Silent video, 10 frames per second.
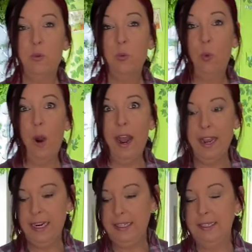
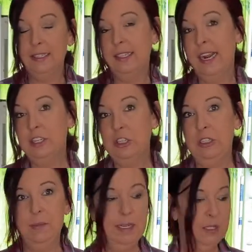rise naturally
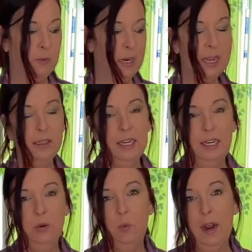because we're not letting
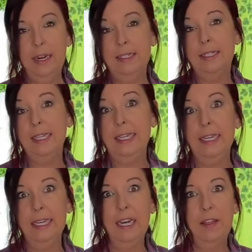it rise
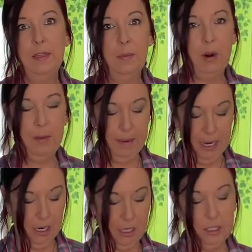in the bread
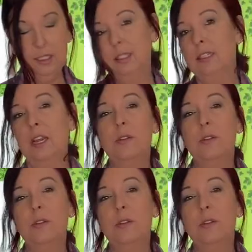maker. And this is another